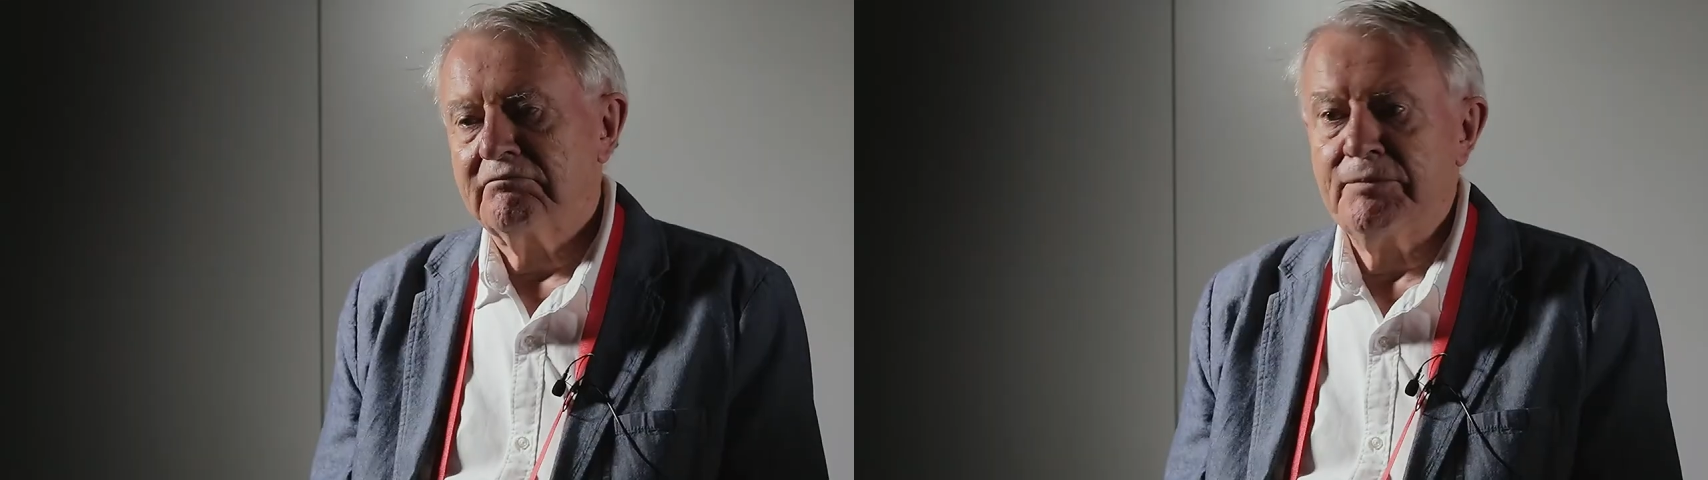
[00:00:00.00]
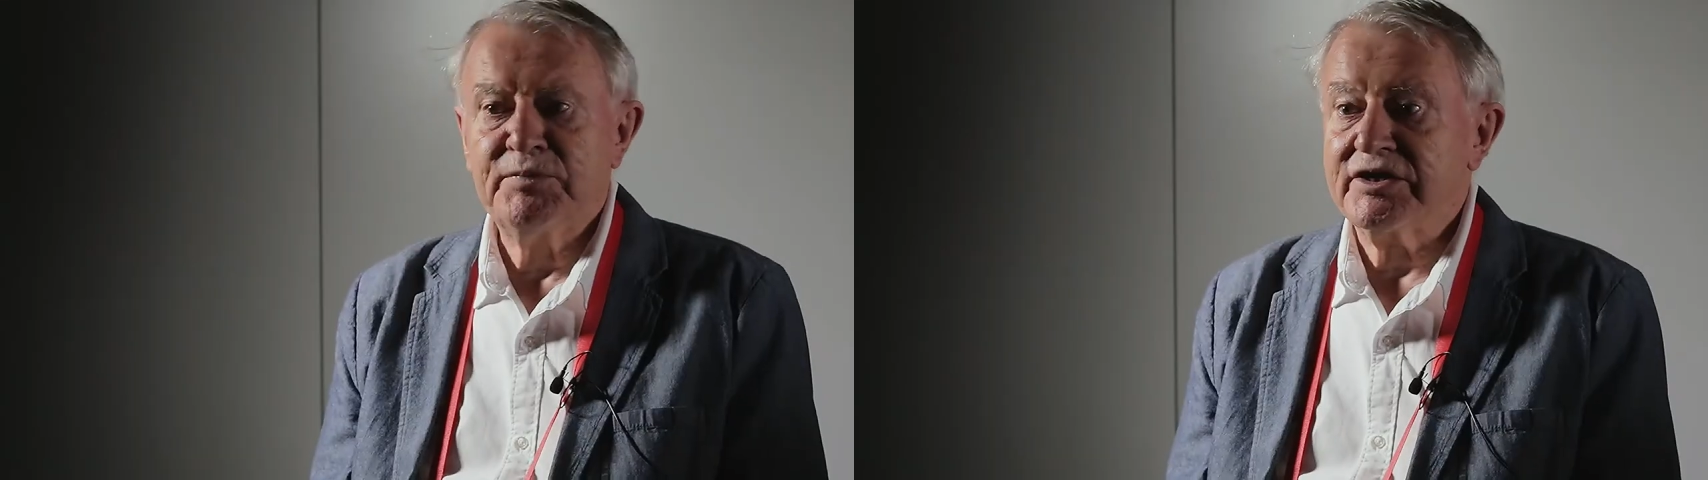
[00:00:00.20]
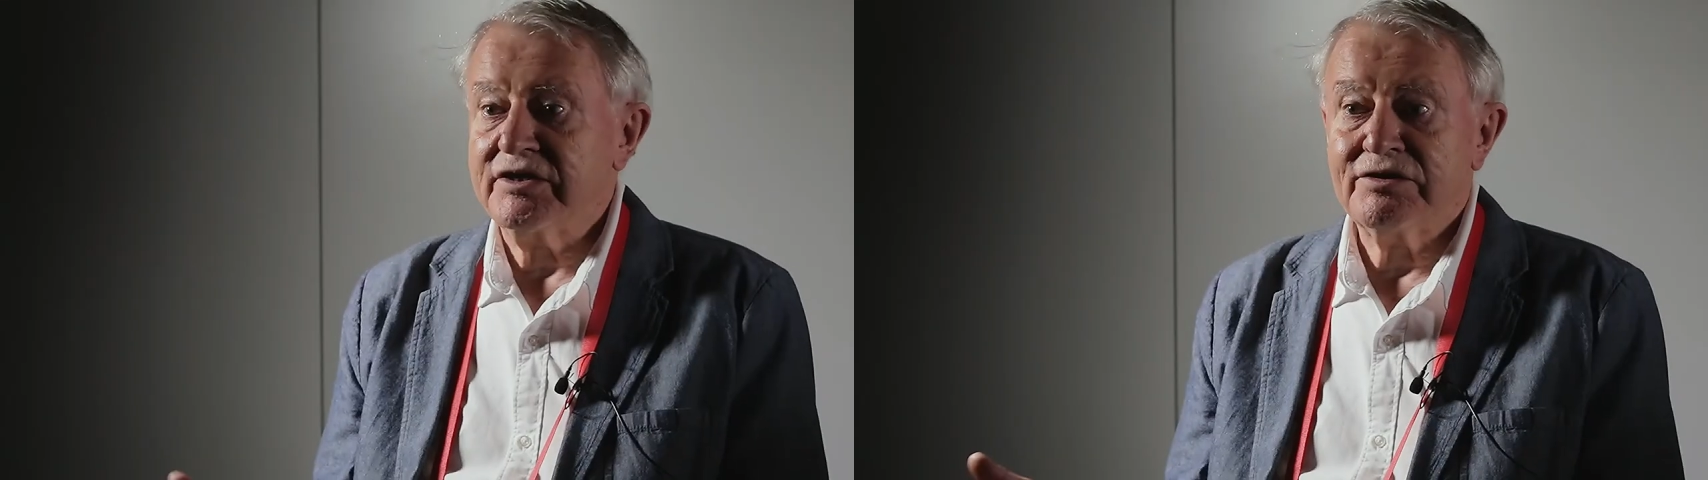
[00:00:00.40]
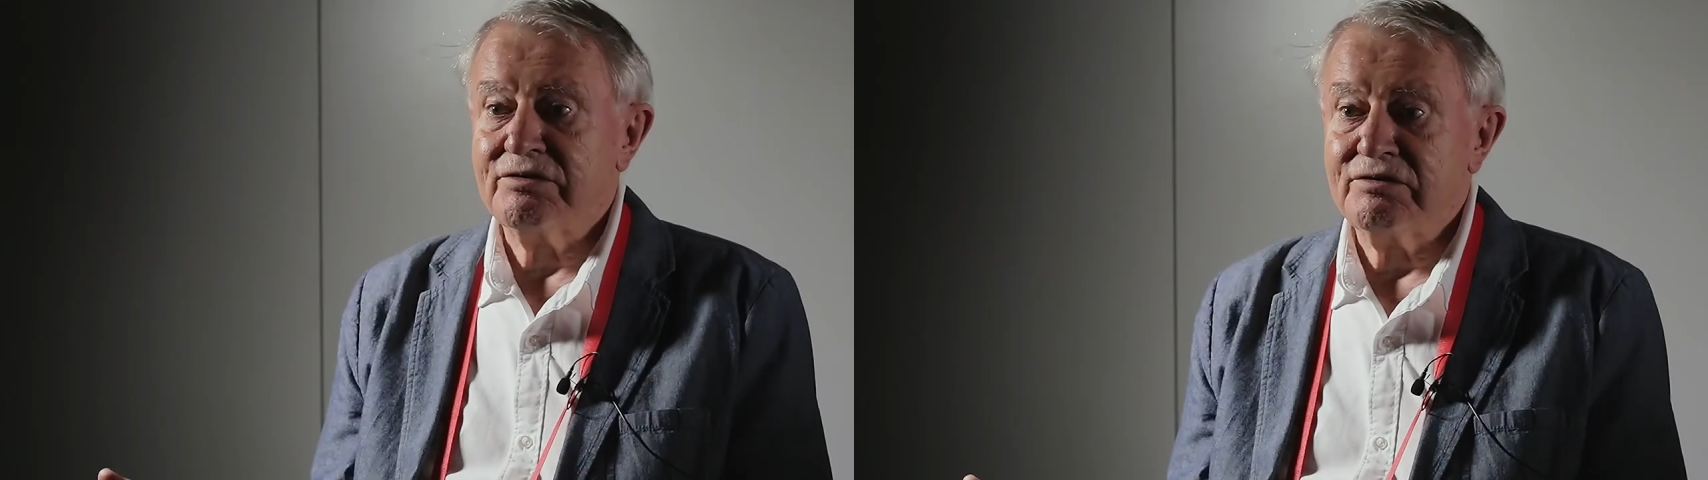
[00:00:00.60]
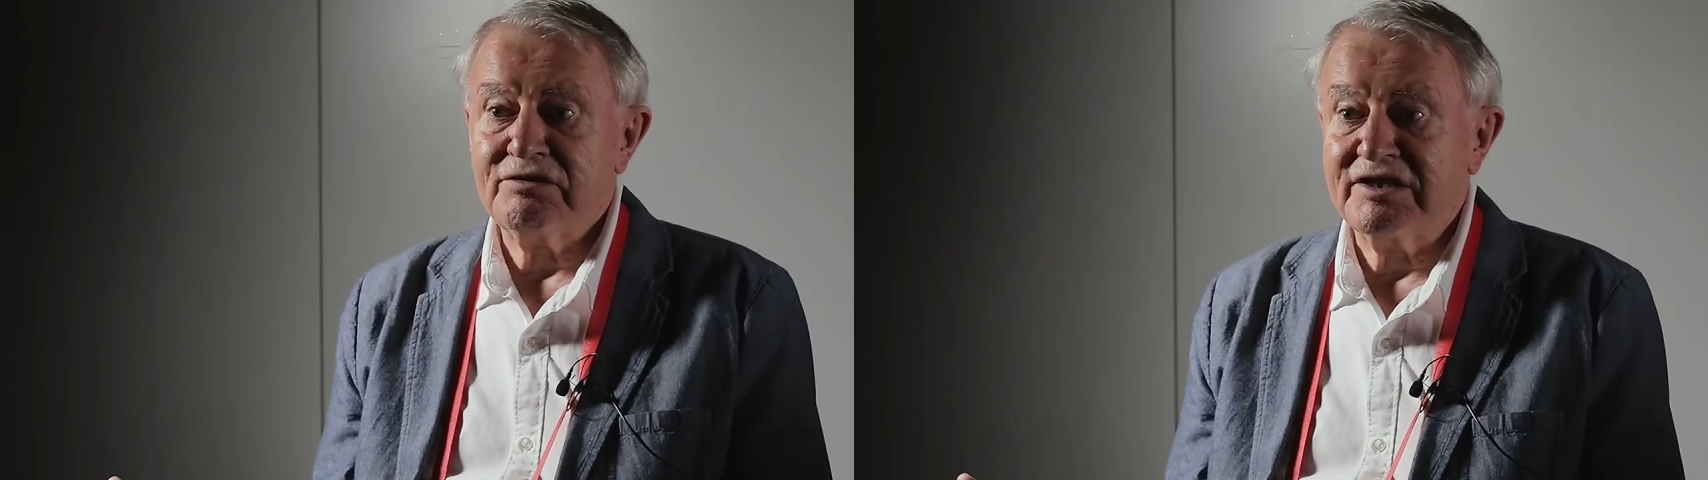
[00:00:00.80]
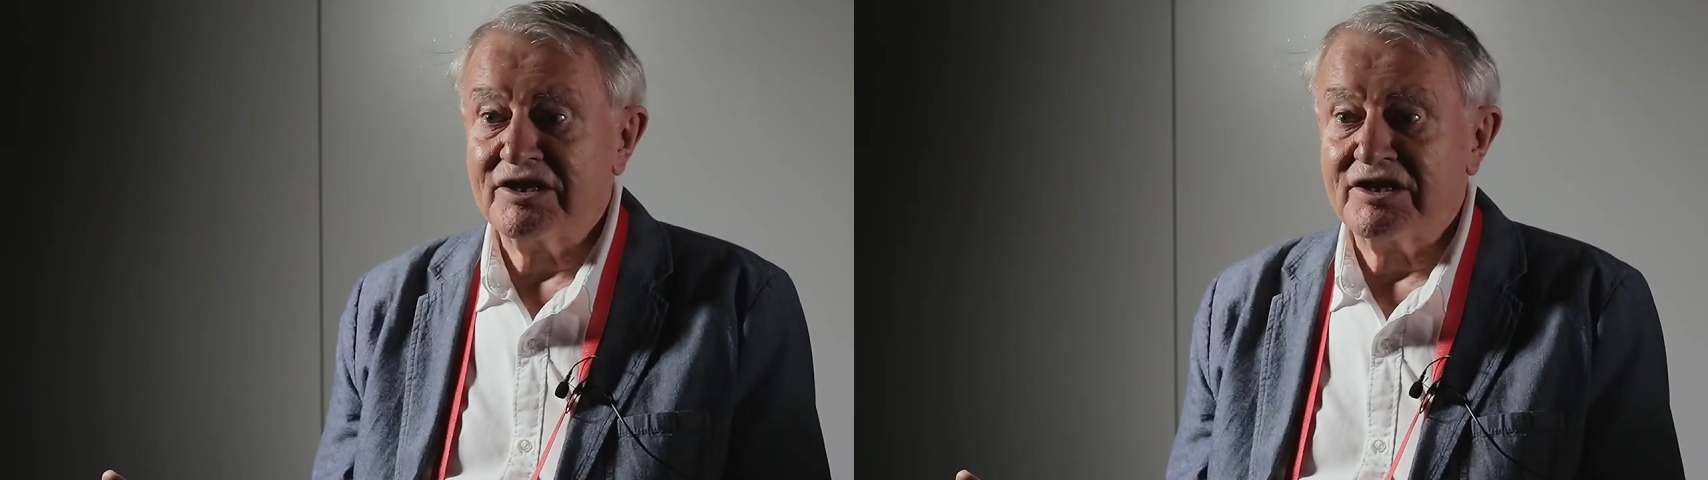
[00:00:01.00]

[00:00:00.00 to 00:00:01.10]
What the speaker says: impotent or